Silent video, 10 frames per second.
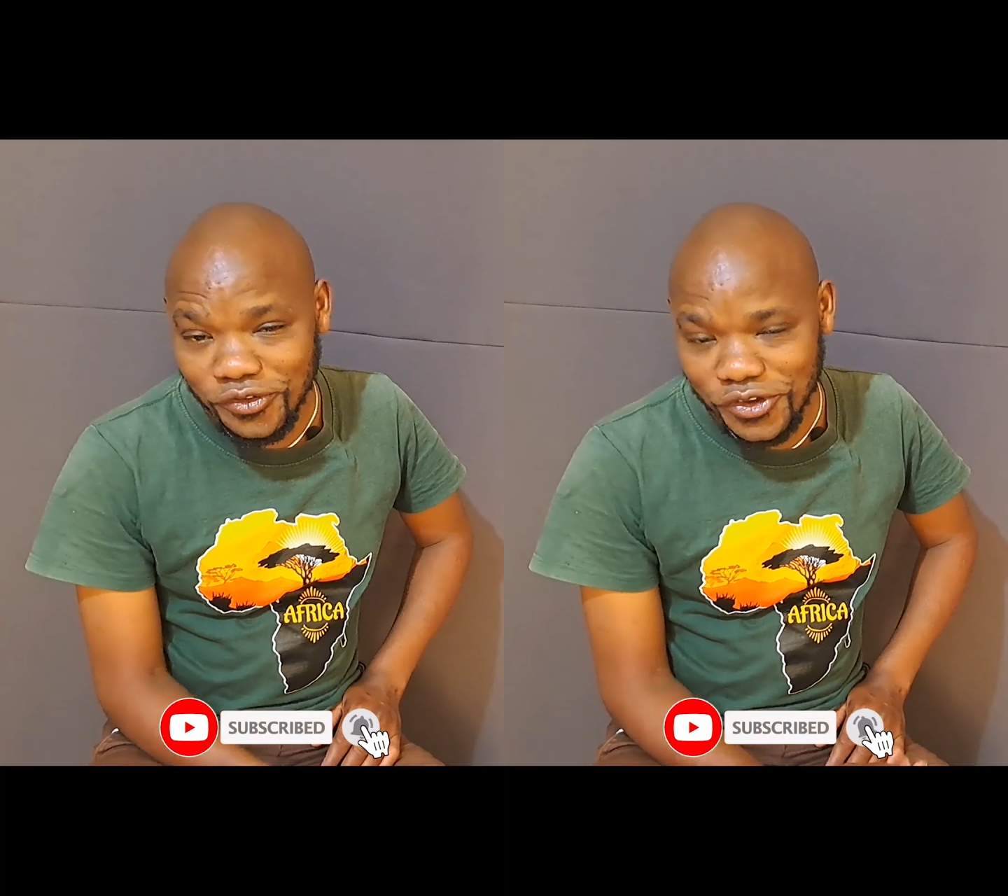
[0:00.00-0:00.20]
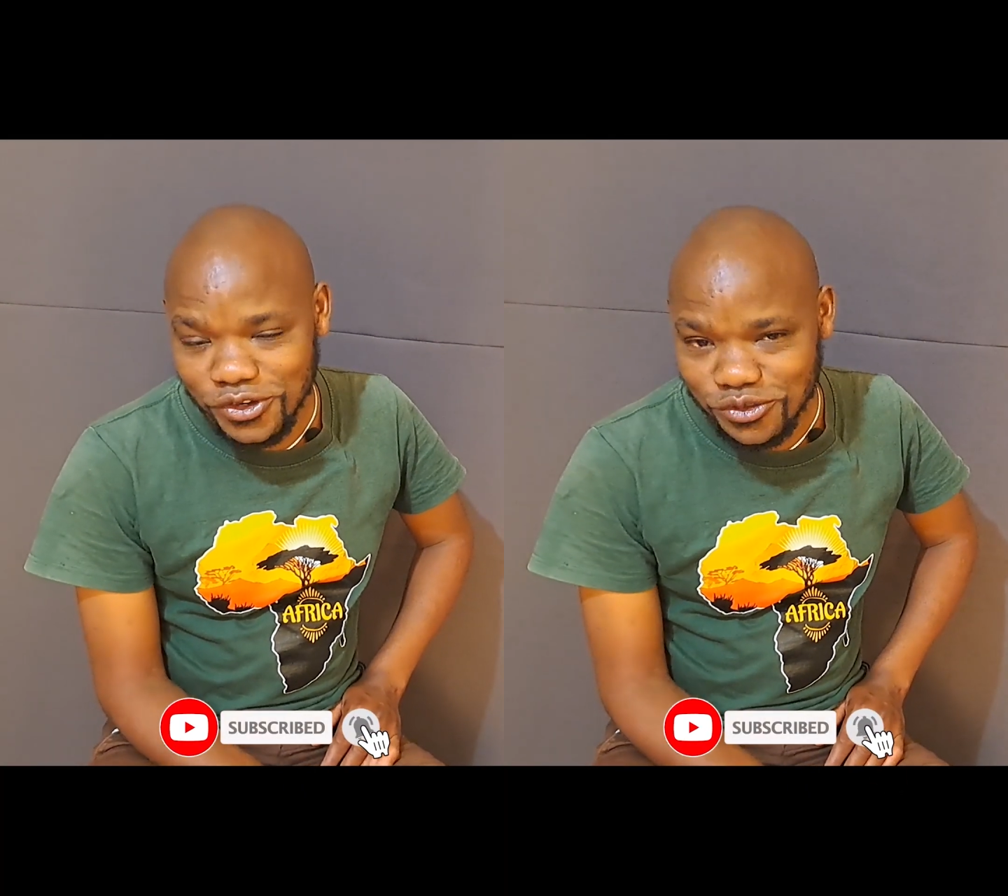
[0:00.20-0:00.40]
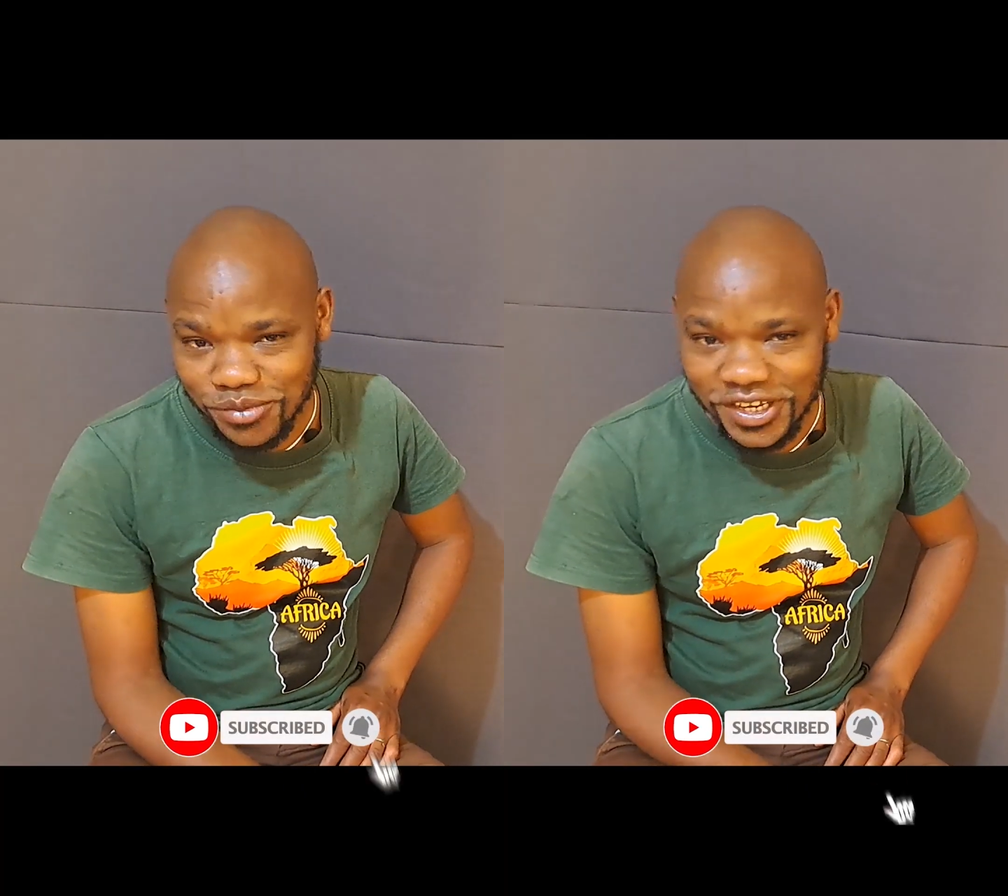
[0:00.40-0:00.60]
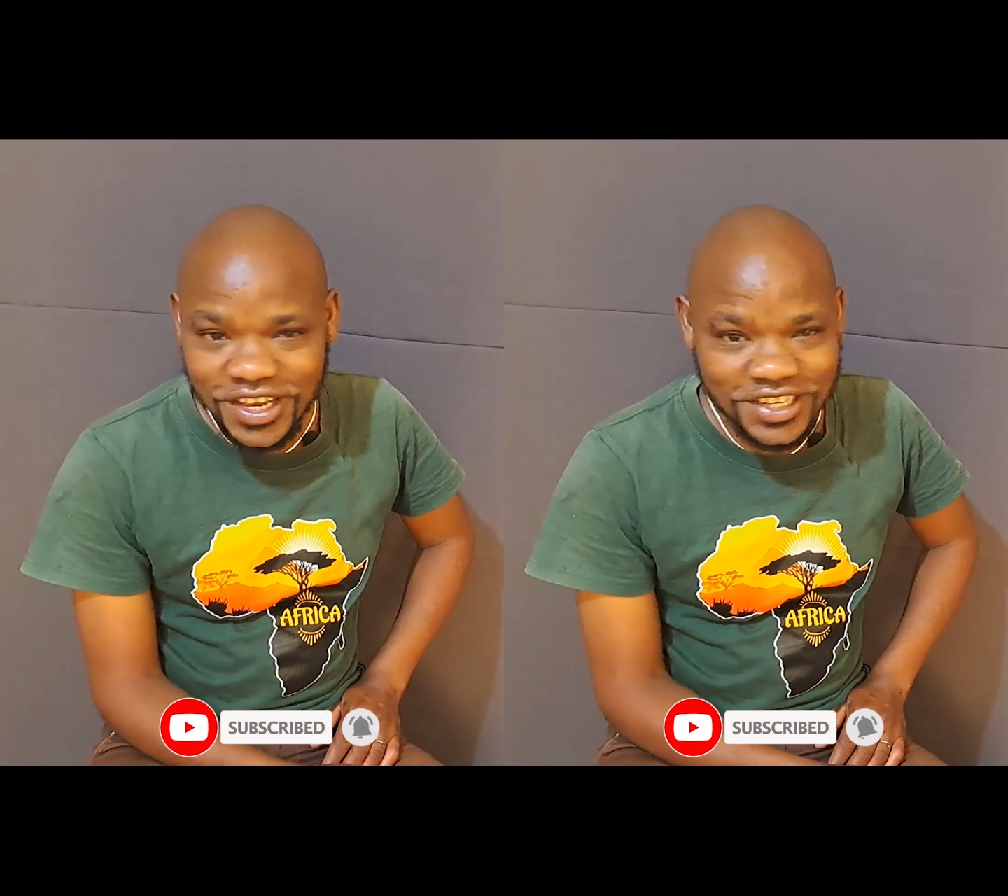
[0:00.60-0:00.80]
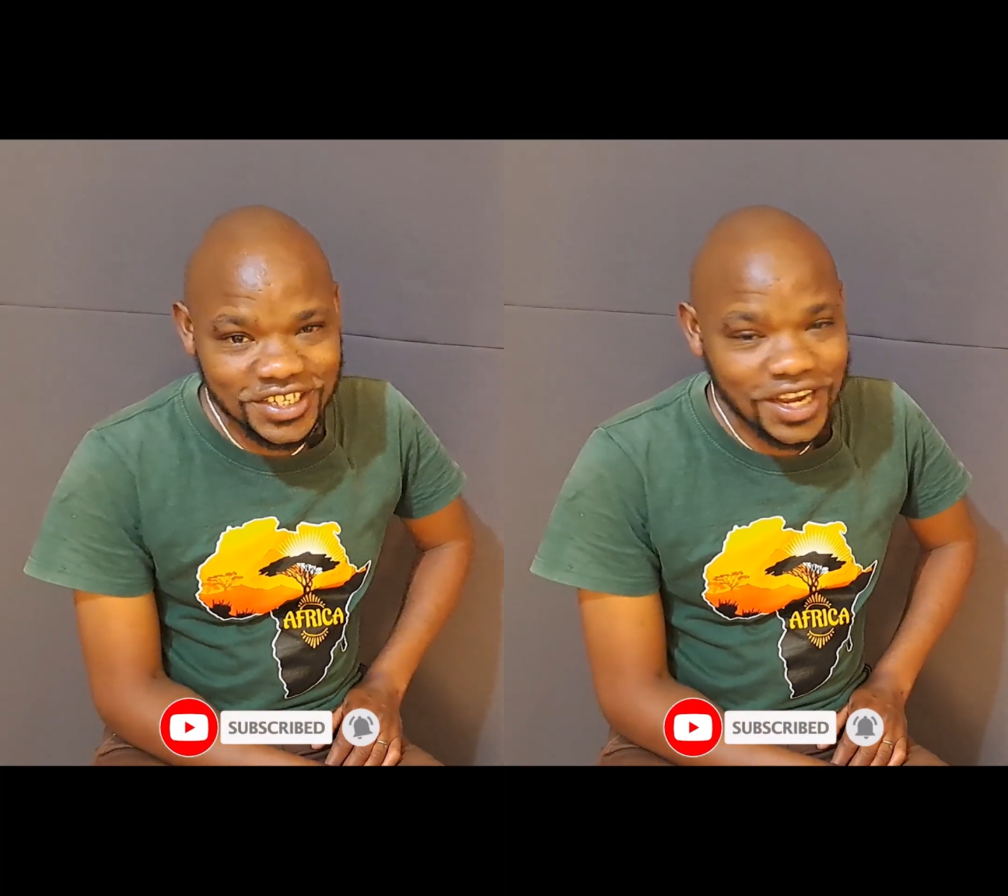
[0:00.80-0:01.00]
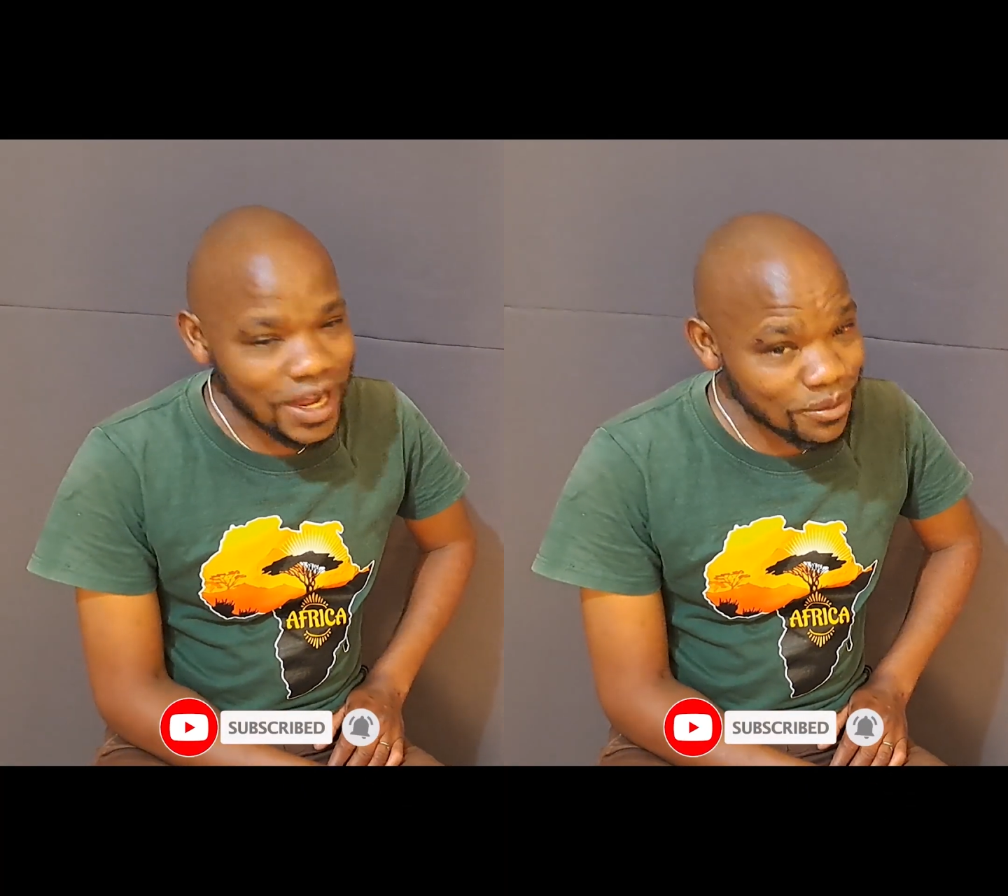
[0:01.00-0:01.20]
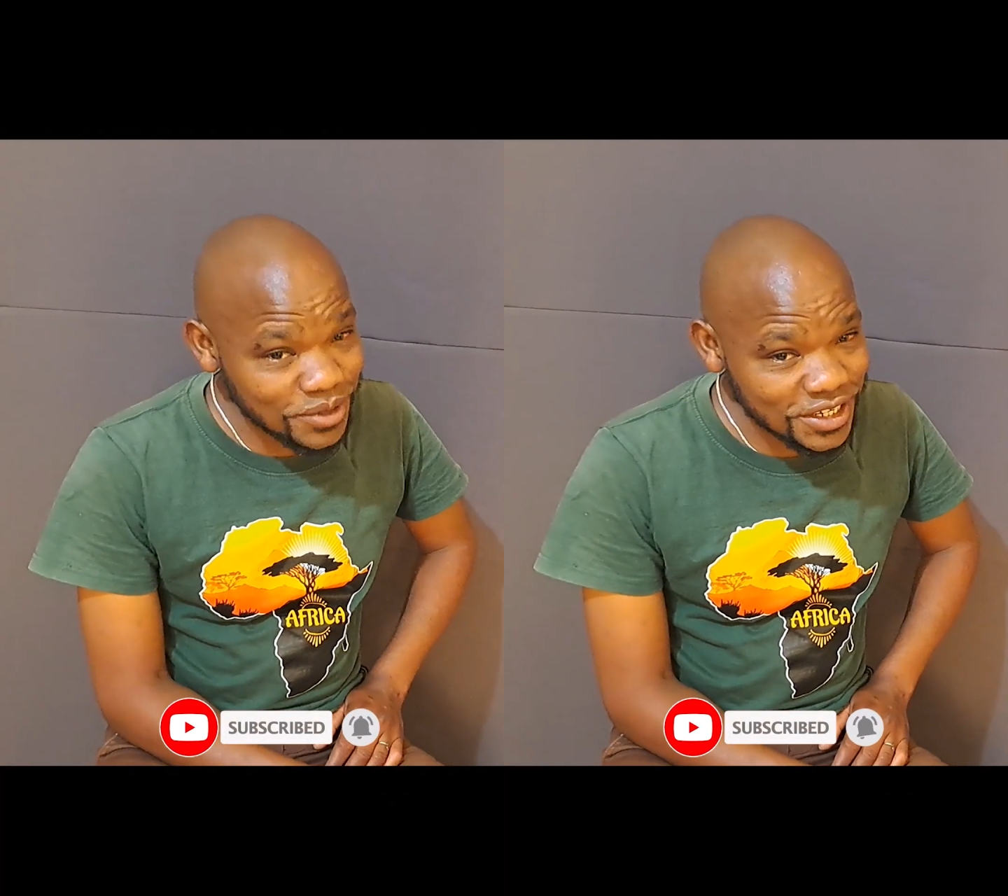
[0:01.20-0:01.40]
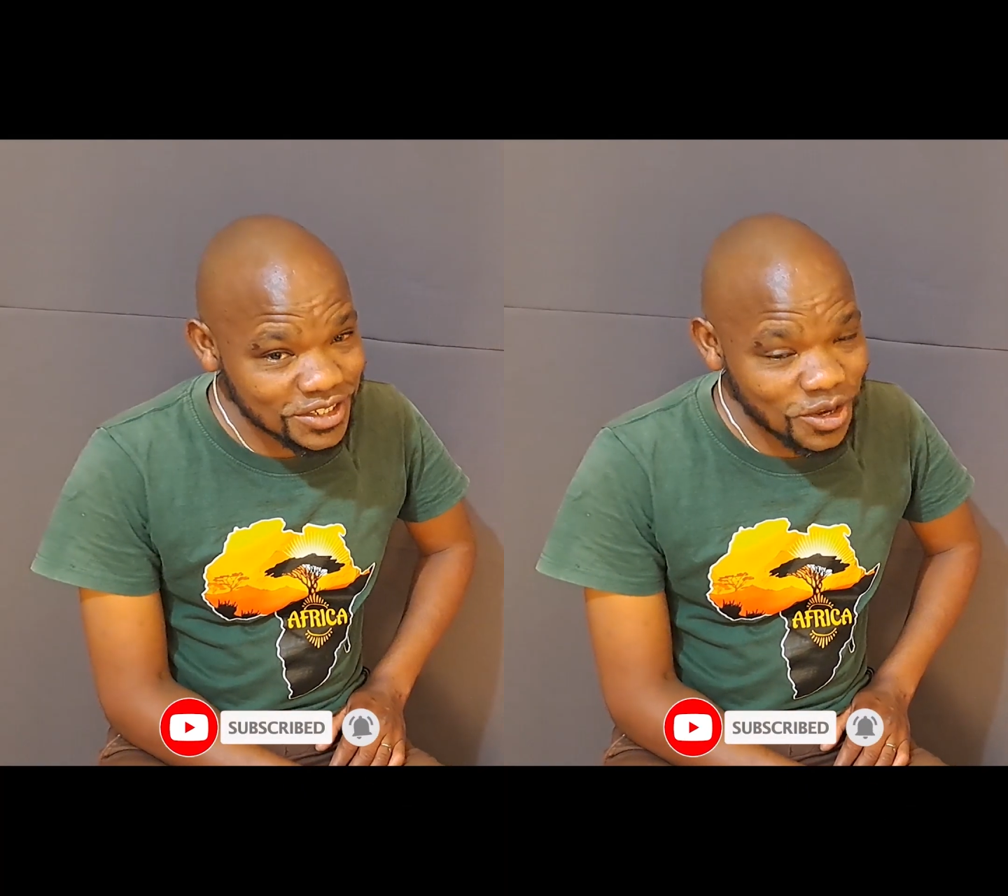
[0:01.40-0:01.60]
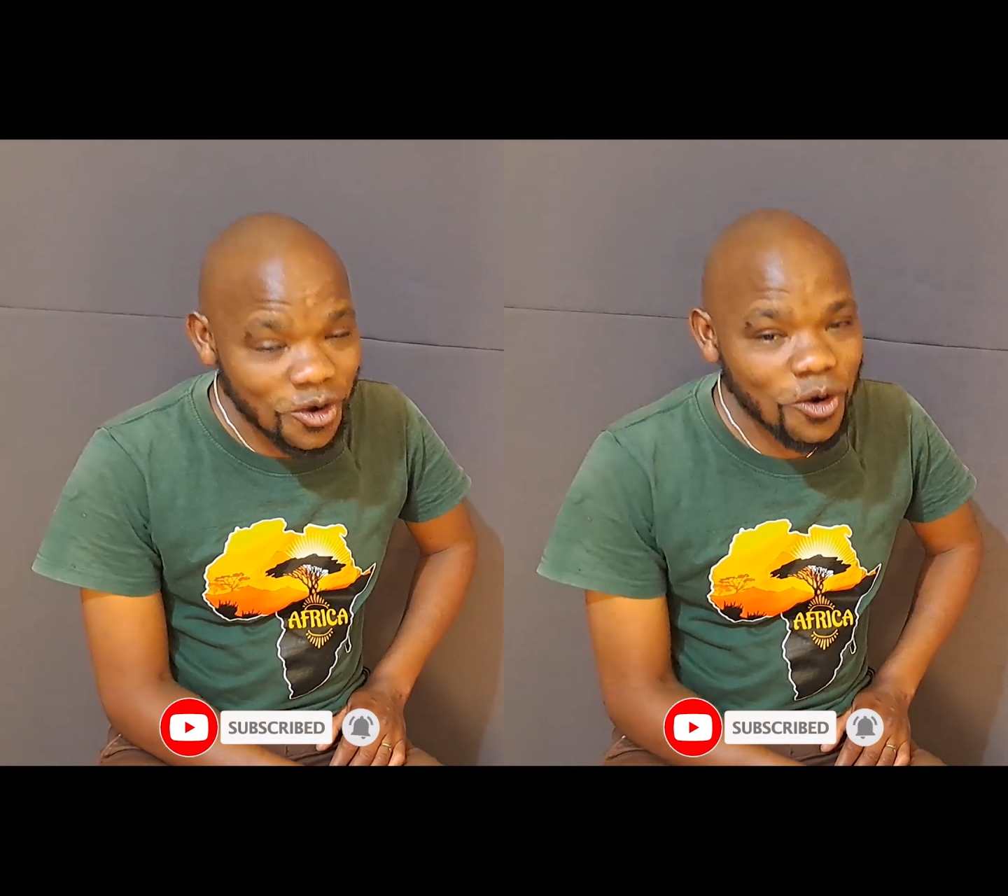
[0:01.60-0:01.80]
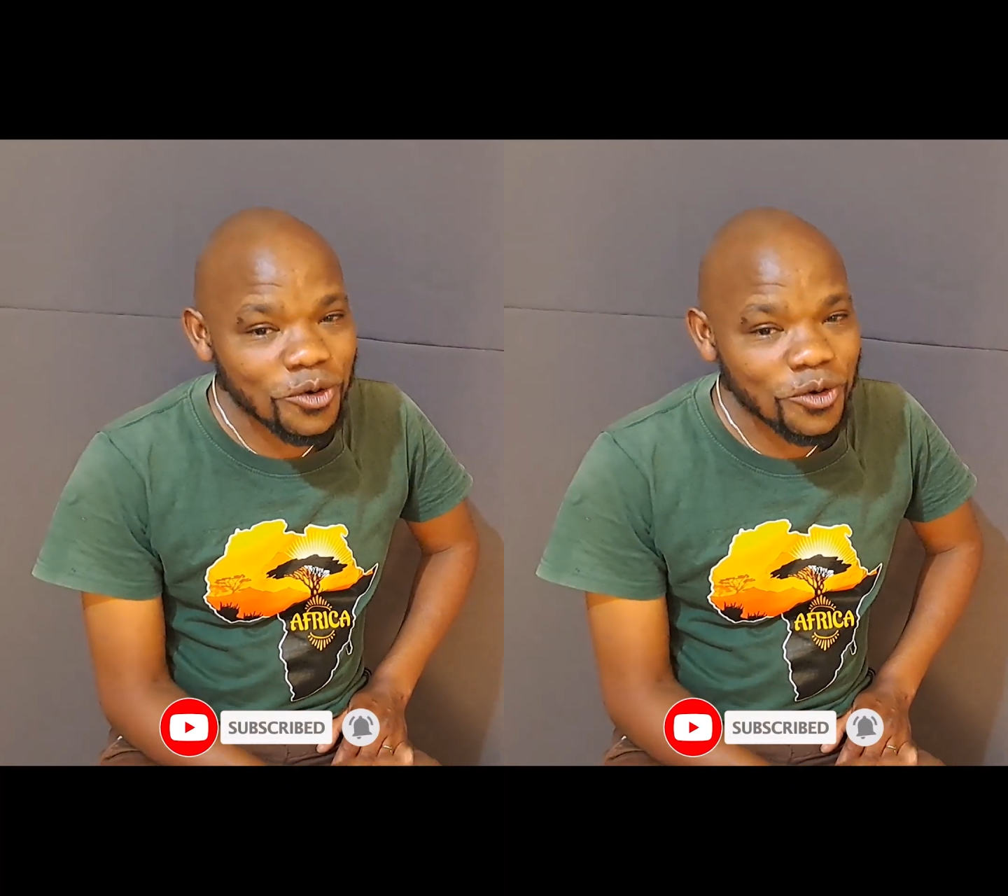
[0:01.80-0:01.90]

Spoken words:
for you to be getting updates